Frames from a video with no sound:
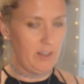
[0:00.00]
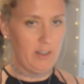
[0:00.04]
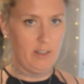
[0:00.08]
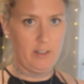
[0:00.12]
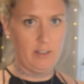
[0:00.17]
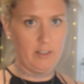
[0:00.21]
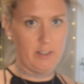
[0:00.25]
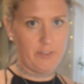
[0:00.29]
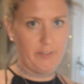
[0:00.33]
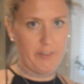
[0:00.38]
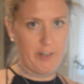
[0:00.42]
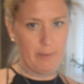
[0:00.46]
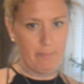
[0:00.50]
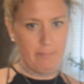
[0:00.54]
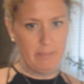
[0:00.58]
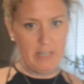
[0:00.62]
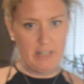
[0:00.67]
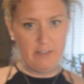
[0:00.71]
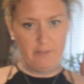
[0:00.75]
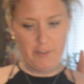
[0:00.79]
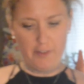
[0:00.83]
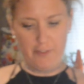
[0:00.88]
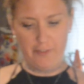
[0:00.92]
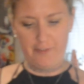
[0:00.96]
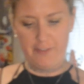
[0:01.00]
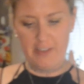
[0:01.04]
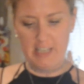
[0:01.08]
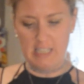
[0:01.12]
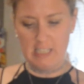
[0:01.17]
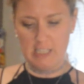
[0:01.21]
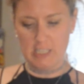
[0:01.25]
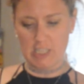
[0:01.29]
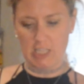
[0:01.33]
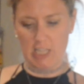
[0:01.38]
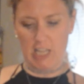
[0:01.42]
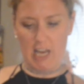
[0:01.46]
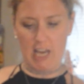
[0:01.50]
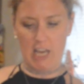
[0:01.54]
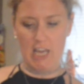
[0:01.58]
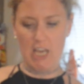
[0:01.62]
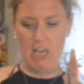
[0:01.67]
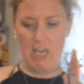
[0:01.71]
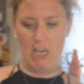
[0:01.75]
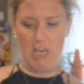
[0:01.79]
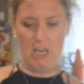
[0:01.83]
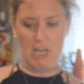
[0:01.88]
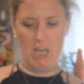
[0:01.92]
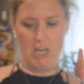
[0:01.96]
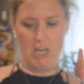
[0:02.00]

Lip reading: Looks very medieval feast-like.